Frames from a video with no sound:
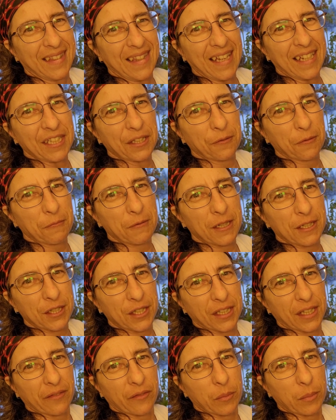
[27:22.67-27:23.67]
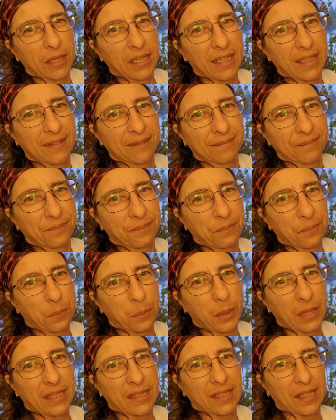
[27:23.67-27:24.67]
Thanks for watching, everybody.
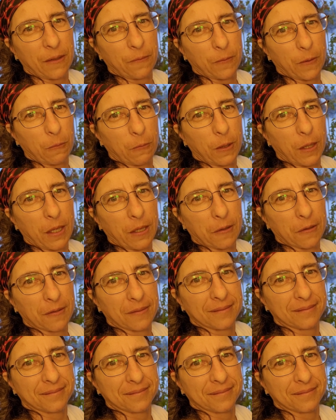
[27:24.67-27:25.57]
Be safe out there.